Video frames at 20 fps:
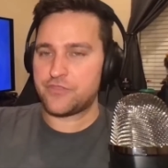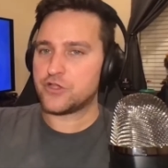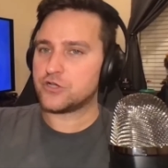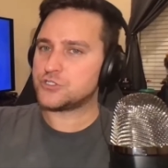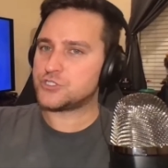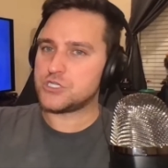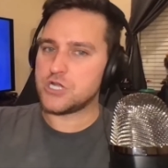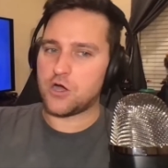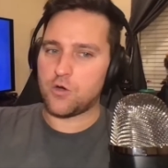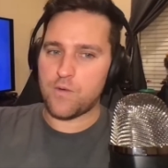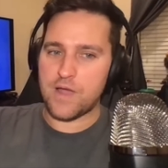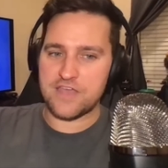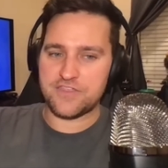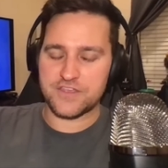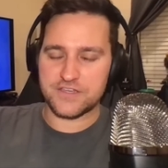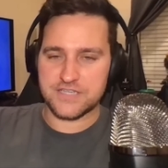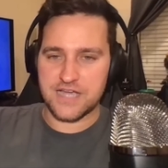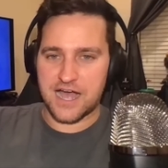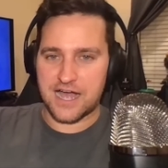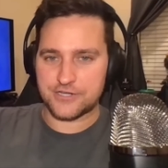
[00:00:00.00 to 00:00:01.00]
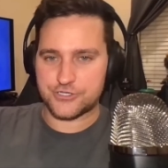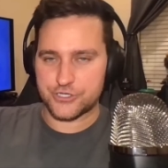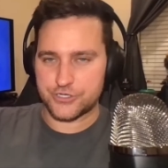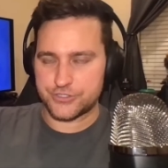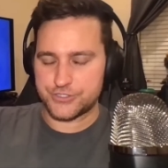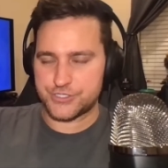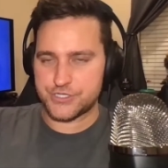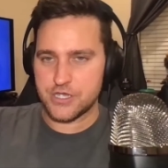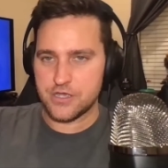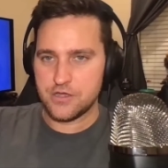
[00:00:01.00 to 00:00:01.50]
There's no way the
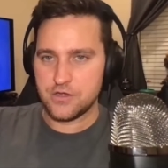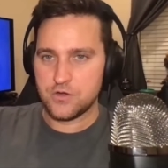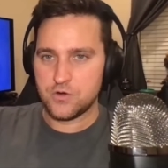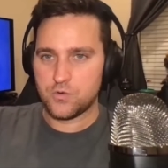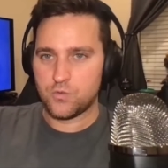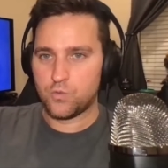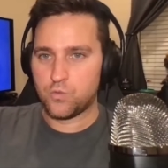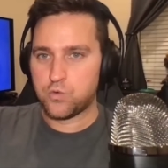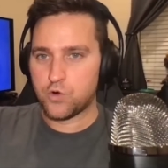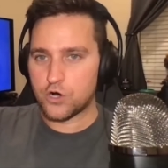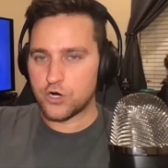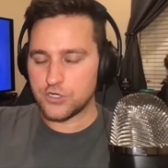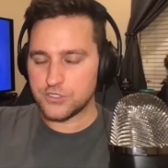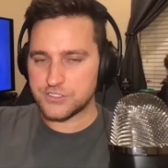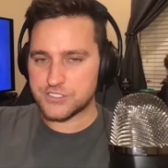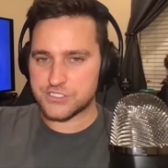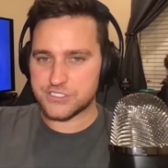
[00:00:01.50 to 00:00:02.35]
Dodgers, World